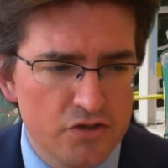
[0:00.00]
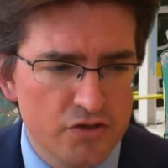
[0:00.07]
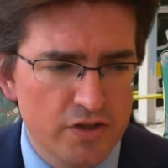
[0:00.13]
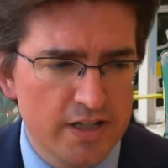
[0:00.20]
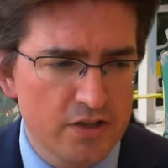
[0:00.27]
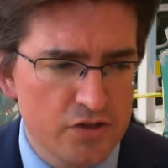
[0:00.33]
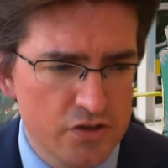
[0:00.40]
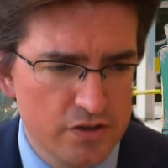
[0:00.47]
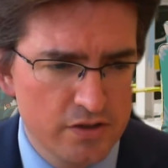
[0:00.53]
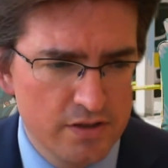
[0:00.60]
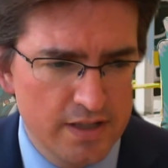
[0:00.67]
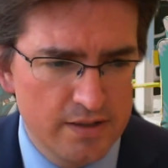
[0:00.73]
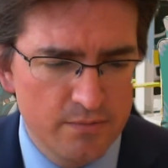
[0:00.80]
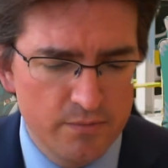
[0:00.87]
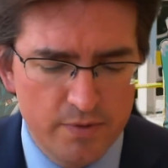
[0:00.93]
traction
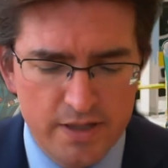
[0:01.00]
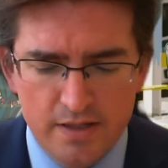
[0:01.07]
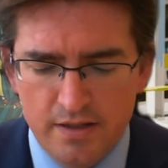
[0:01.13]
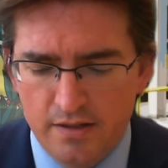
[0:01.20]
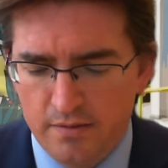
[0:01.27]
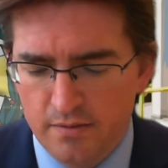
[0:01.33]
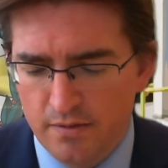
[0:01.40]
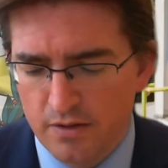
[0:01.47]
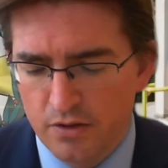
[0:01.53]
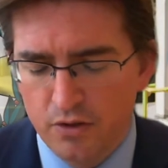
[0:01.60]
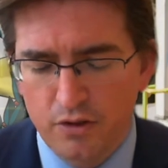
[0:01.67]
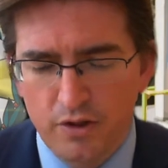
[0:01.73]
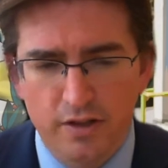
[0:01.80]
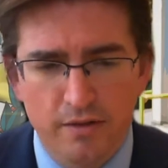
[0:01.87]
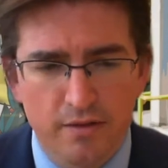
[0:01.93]
and we
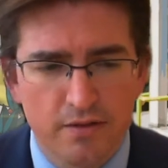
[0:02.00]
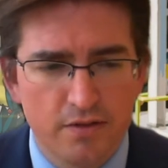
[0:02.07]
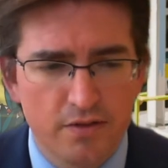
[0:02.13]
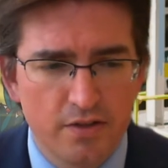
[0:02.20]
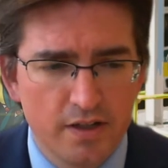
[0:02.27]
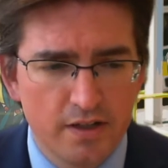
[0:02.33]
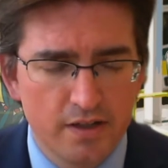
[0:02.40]
look at